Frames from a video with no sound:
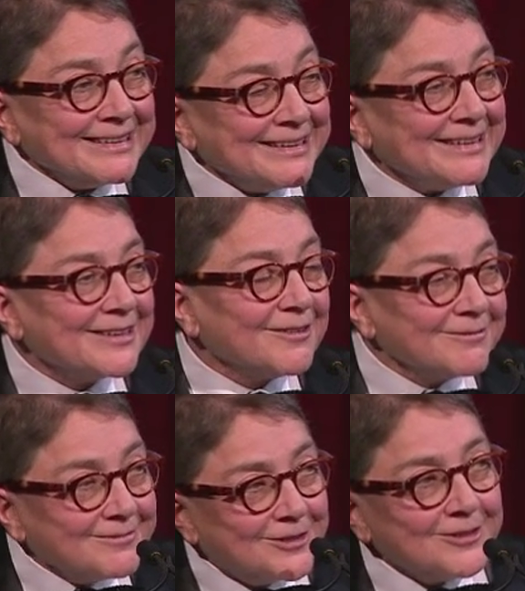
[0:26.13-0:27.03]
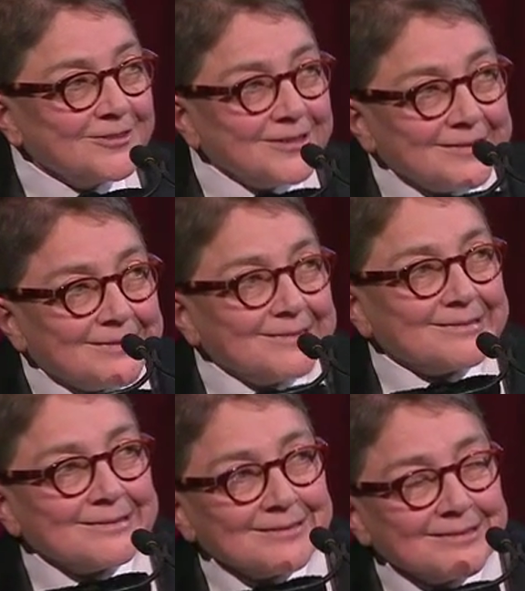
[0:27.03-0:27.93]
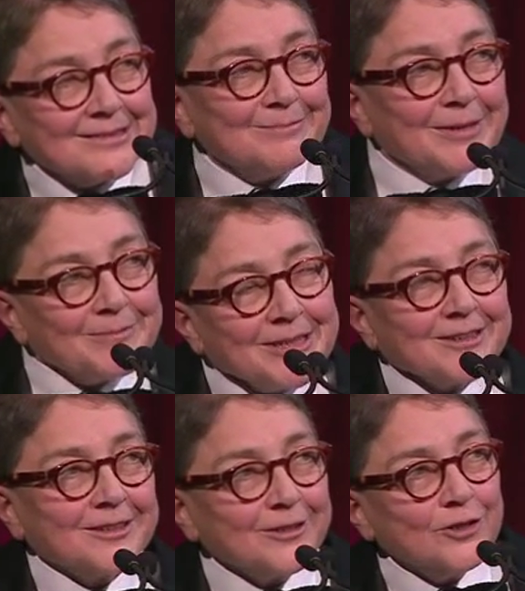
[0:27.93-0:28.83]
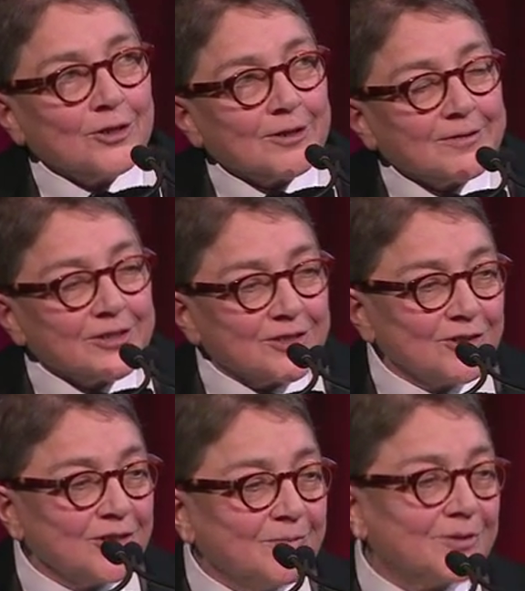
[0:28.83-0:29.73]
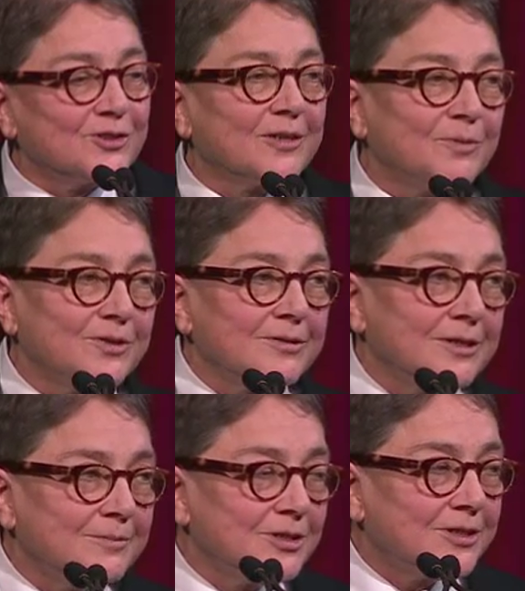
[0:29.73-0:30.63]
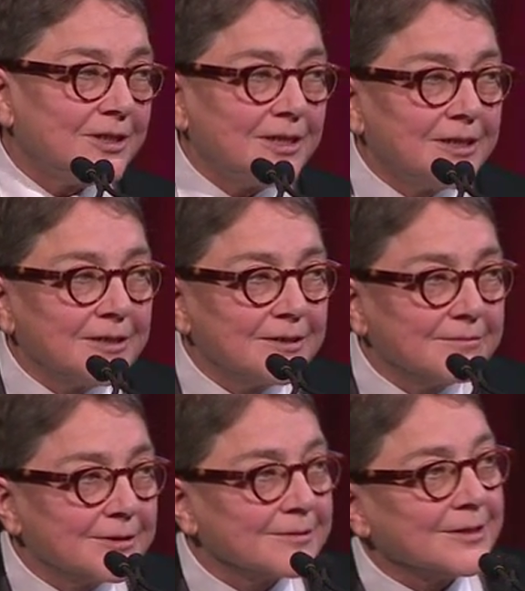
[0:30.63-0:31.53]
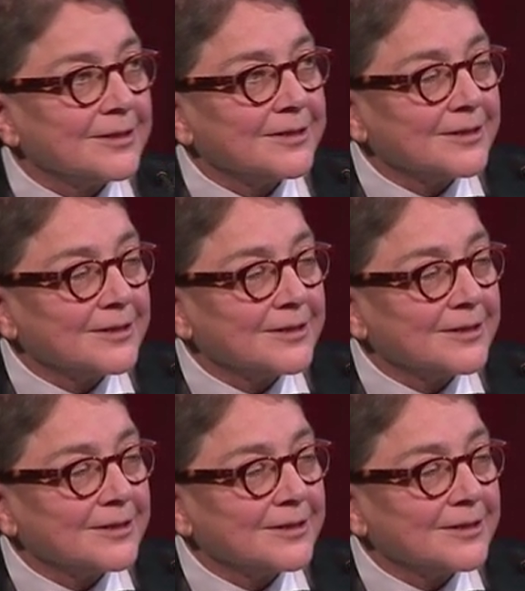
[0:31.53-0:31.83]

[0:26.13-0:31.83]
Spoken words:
you know, Judy, it made me a little nervous, and she pulls up with her limousine, and we're like